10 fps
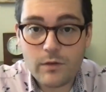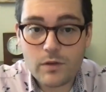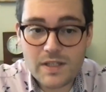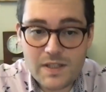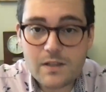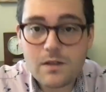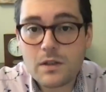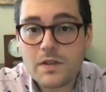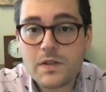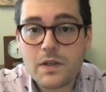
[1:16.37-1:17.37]
autistic
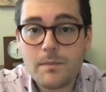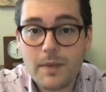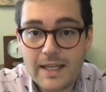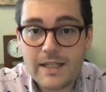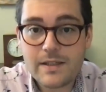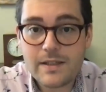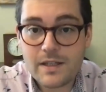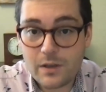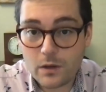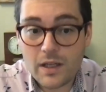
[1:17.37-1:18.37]
doctors complete
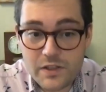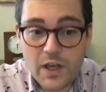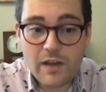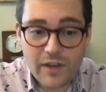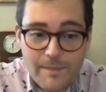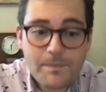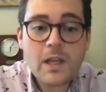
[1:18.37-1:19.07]
this online survey.